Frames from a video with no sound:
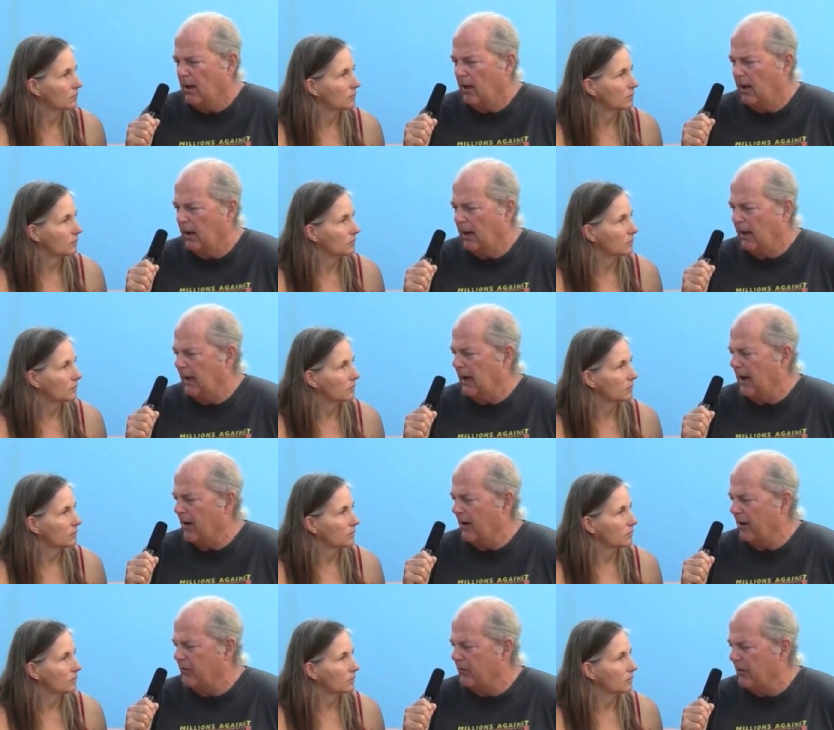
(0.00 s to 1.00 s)

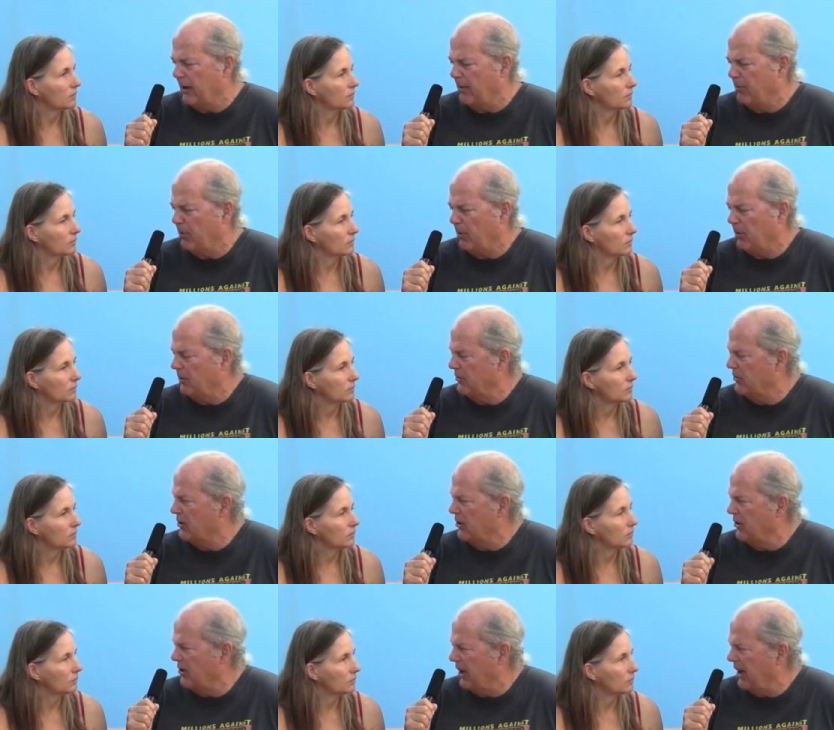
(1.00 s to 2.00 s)
Speaker 1: Our example is
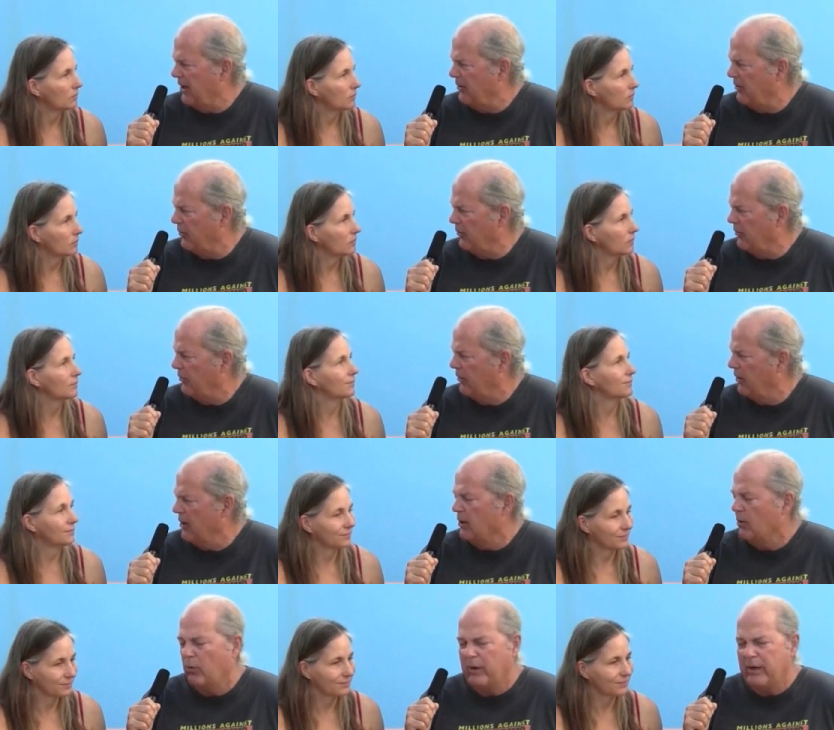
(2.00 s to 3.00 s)
contagious.
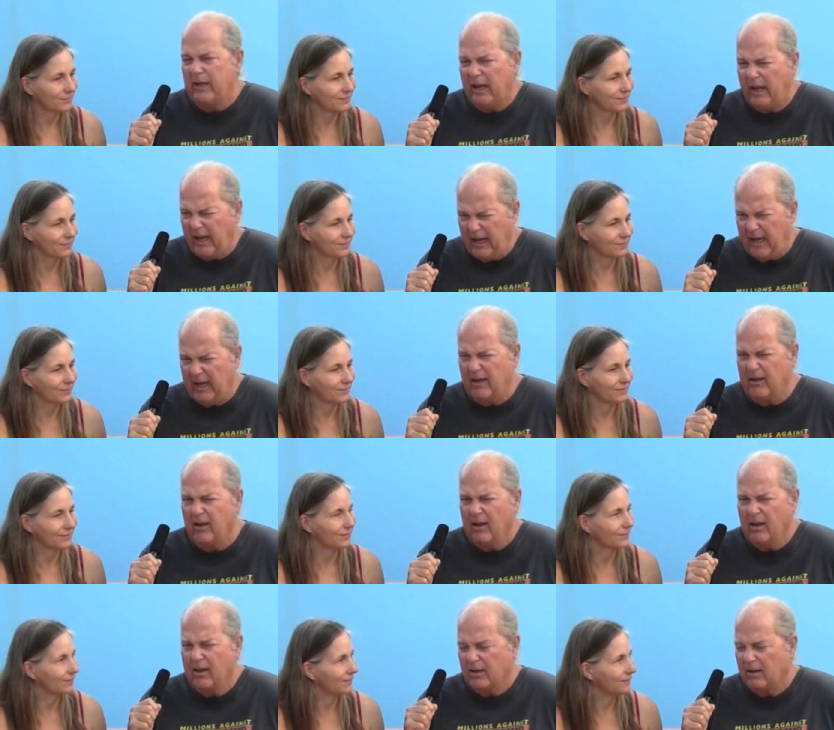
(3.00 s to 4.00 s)
We can
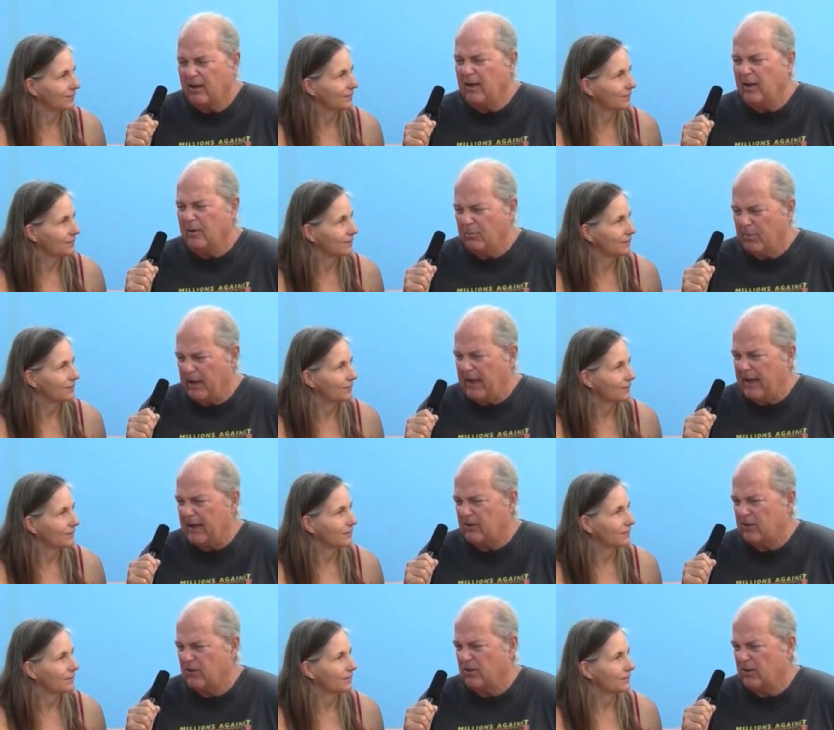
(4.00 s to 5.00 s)
get back
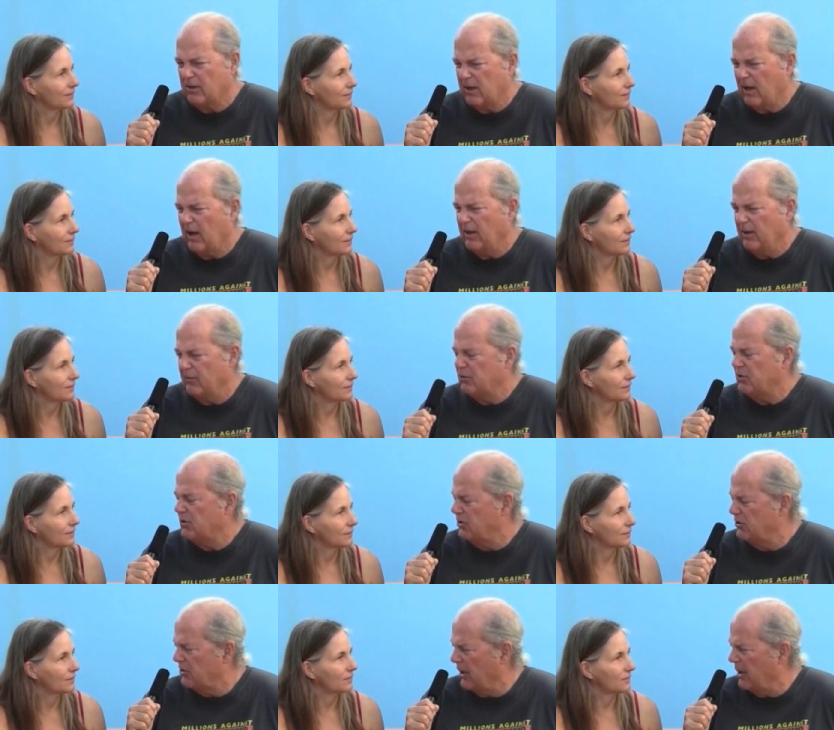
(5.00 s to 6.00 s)
to the kind of
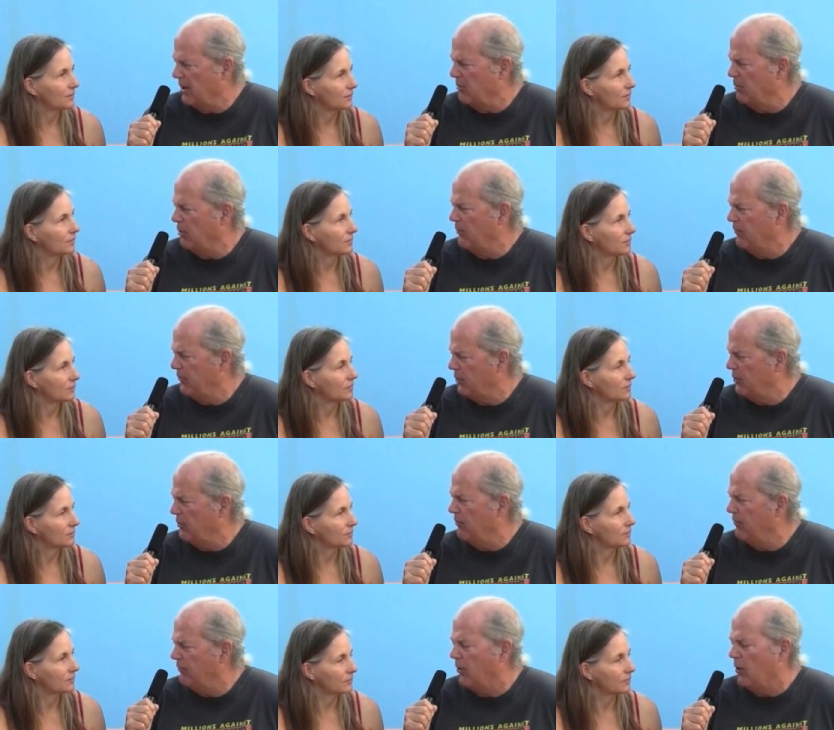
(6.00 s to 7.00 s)
sustainable food
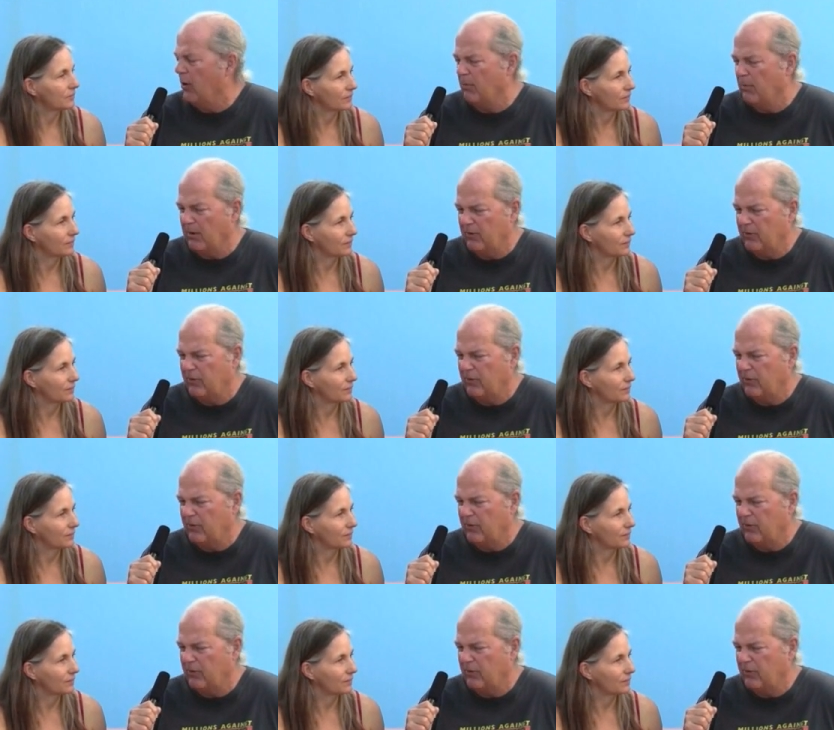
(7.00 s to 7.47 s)
and farming